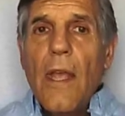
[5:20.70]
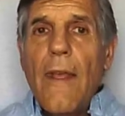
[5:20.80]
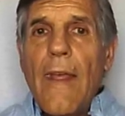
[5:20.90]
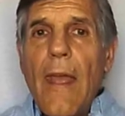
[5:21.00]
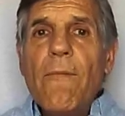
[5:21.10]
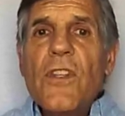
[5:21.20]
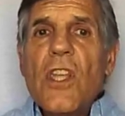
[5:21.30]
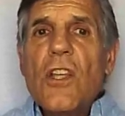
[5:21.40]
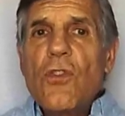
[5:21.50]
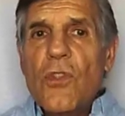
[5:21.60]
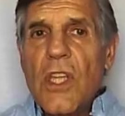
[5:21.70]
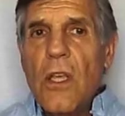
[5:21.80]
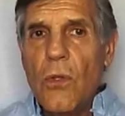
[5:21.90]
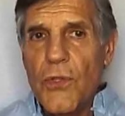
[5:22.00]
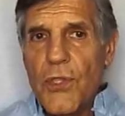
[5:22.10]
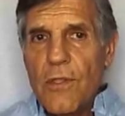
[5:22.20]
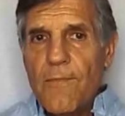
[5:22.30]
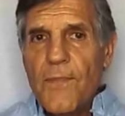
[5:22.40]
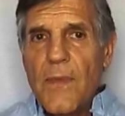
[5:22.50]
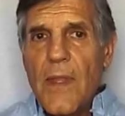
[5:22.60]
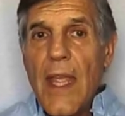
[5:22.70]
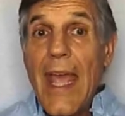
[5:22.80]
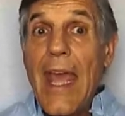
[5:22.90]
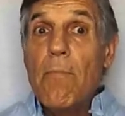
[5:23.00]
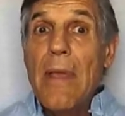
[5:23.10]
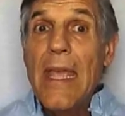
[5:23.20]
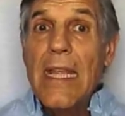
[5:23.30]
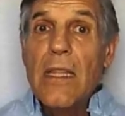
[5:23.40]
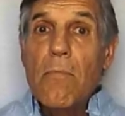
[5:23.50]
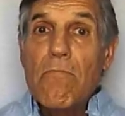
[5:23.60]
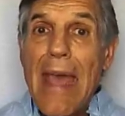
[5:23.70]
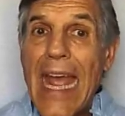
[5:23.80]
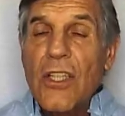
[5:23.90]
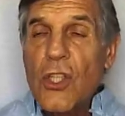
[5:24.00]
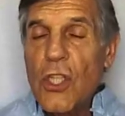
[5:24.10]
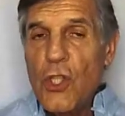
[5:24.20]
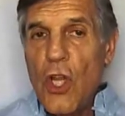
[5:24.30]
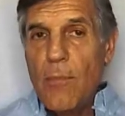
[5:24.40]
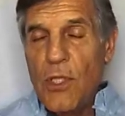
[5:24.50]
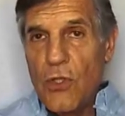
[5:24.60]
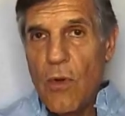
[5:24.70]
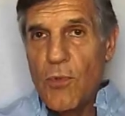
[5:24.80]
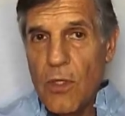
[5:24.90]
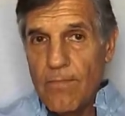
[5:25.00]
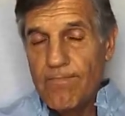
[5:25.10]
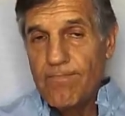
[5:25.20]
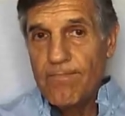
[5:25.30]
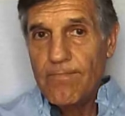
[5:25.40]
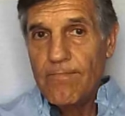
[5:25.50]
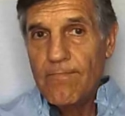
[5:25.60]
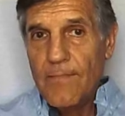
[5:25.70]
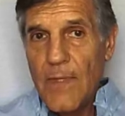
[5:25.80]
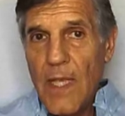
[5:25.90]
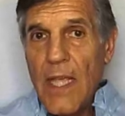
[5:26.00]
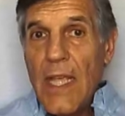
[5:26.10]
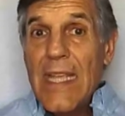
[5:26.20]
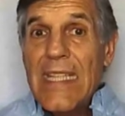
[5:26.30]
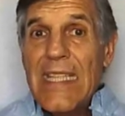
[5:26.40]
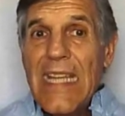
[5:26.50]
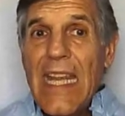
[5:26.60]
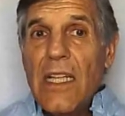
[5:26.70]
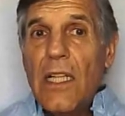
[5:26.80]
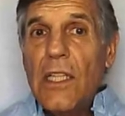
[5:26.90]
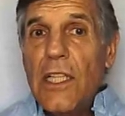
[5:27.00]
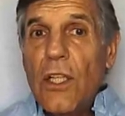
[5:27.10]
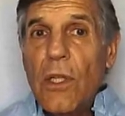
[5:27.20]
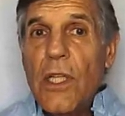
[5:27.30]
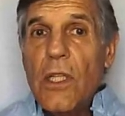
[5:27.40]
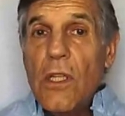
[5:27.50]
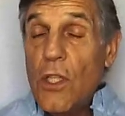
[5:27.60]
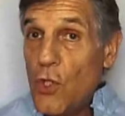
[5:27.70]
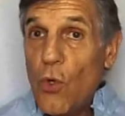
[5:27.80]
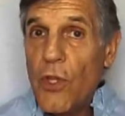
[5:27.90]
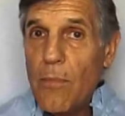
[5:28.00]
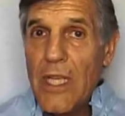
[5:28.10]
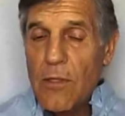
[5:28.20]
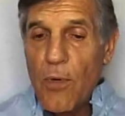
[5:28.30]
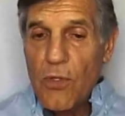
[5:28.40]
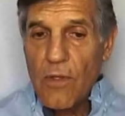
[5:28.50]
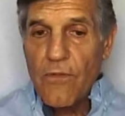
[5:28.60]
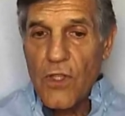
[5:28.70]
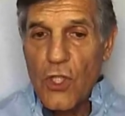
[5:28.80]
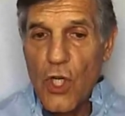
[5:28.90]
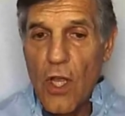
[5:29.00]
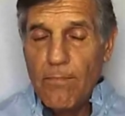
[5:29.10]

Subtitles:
Emphasize your skills and make them match the job description. State clearly that you're the best person for the job.